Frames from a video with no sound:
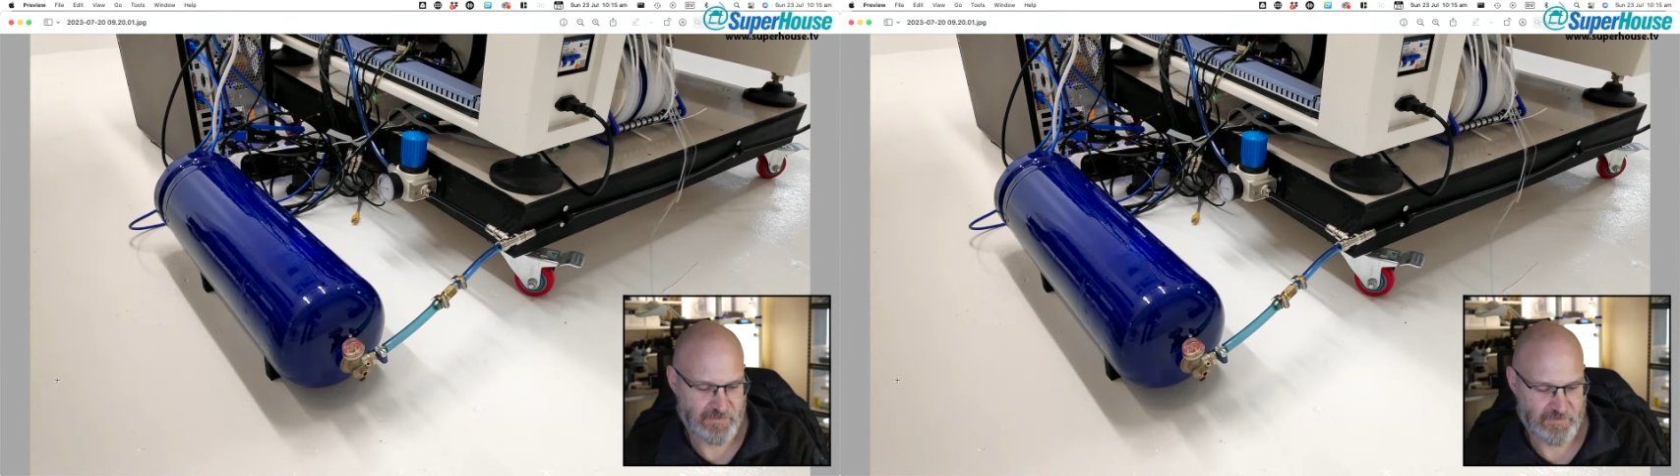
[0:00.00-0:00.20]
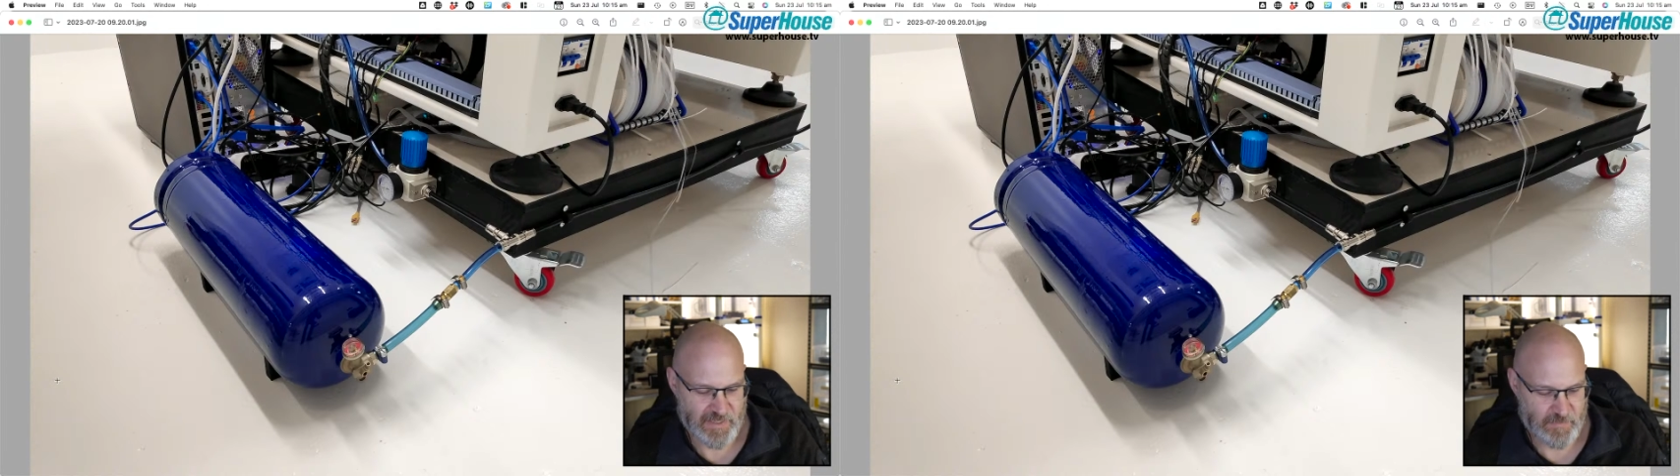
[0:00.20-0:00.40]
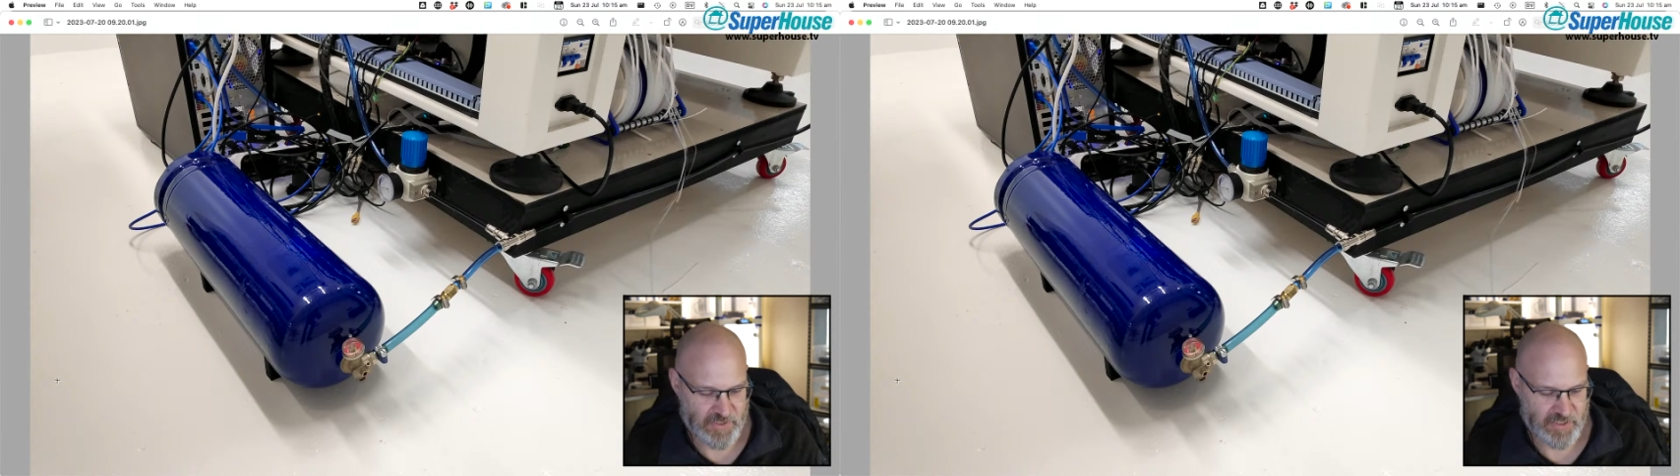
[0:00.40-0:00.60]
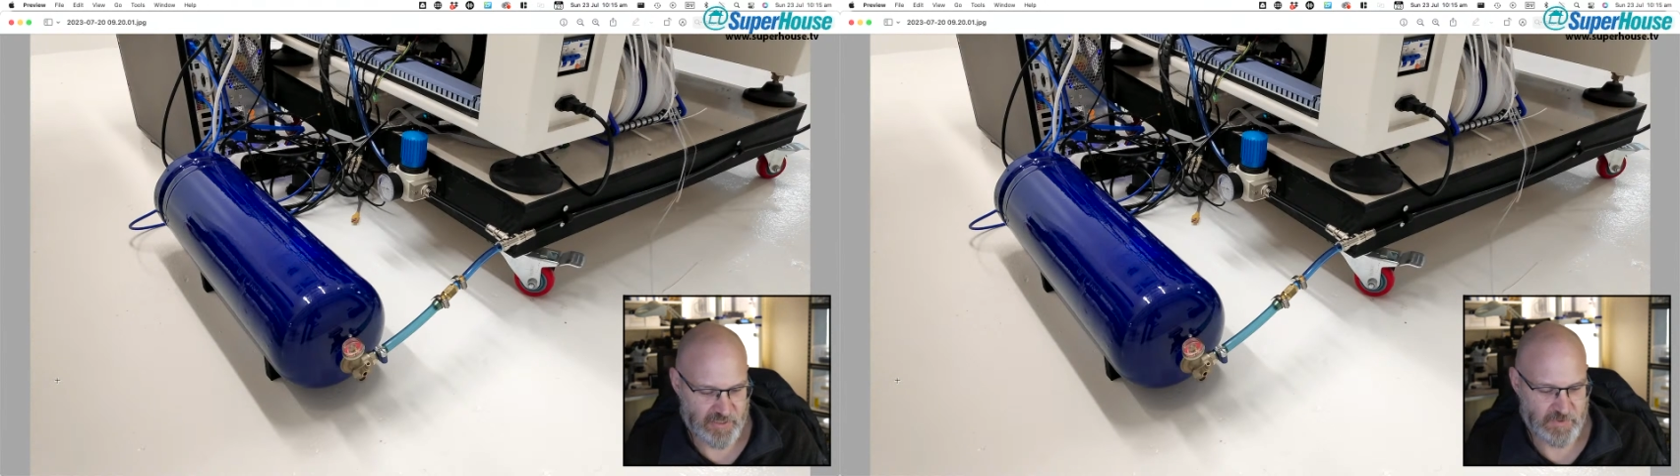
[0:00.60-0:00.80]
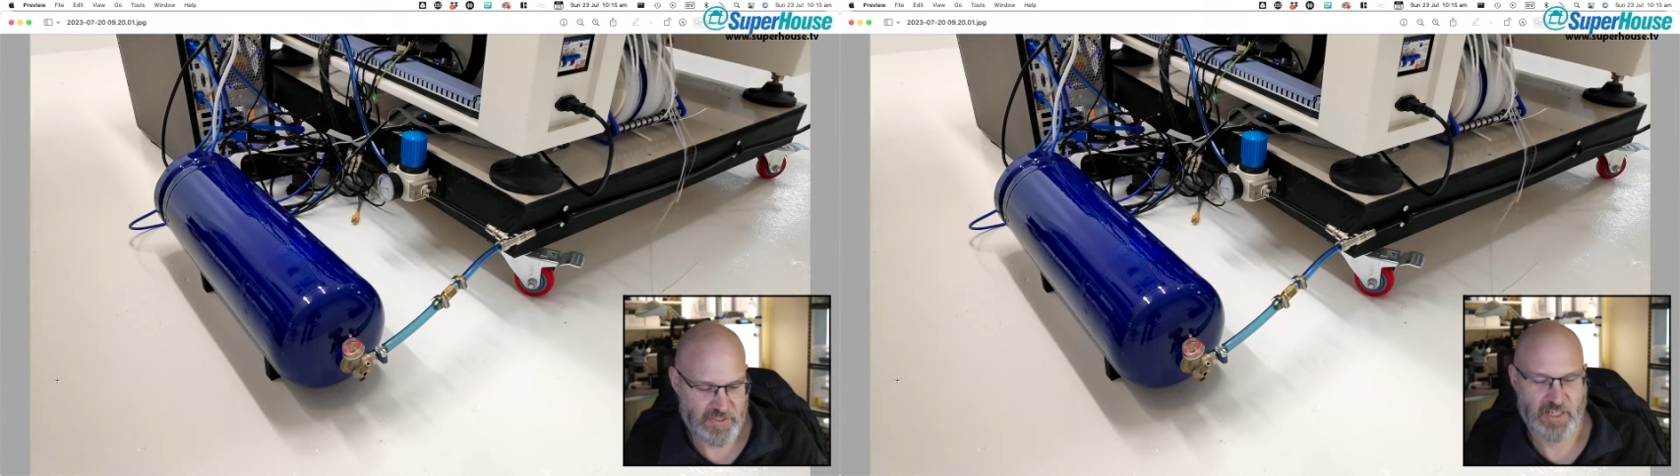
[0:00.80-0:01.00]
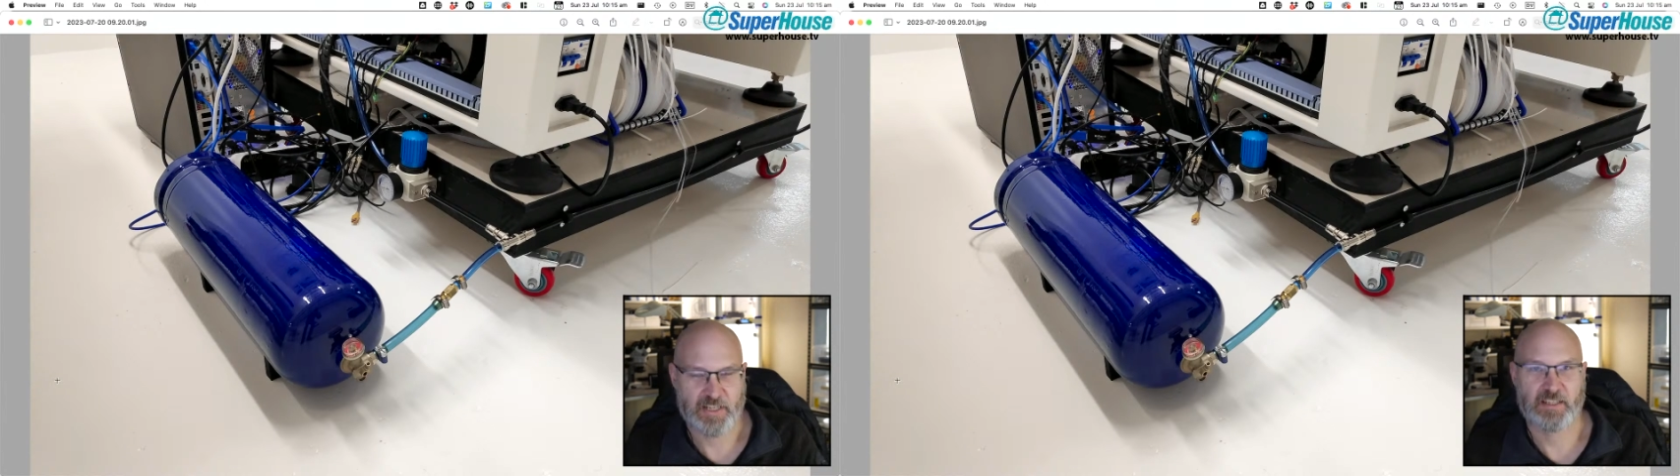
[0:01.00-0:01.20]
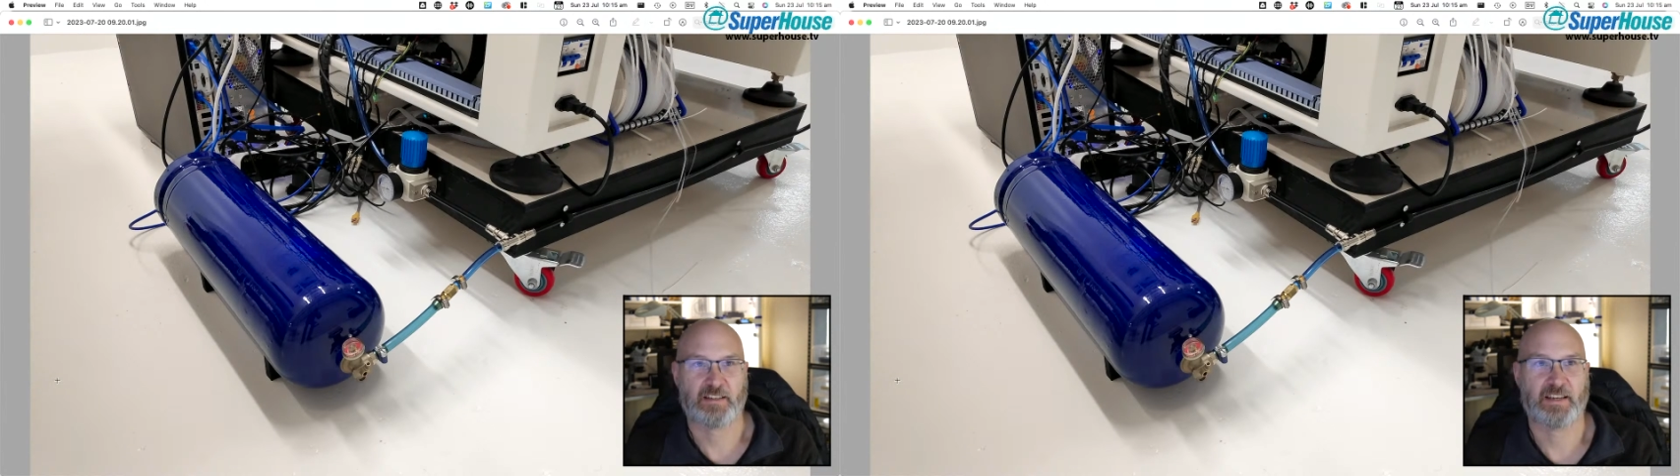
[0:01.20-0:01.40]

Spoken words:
machine was shaking.